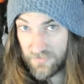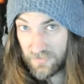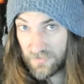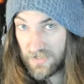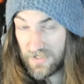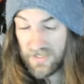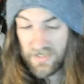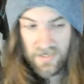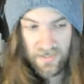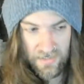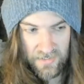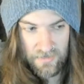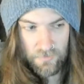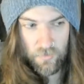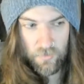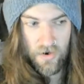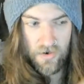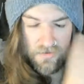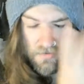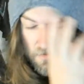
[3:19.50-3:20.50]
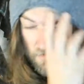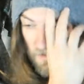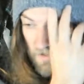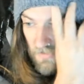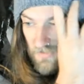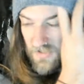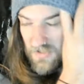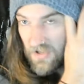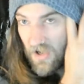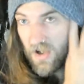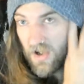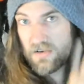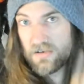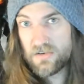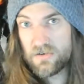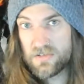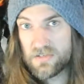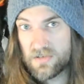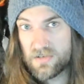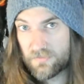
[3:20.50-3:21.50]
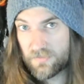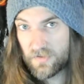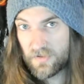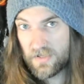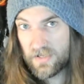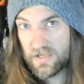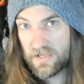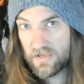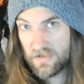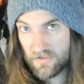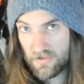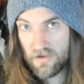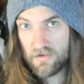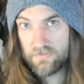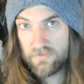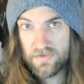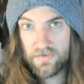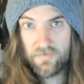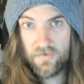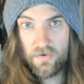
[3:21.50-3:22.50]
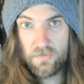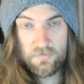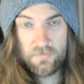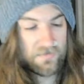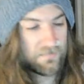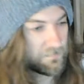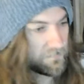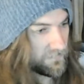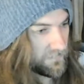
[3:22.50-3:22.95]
Lee. He worked alongside Christopher Lee in a lot of his films.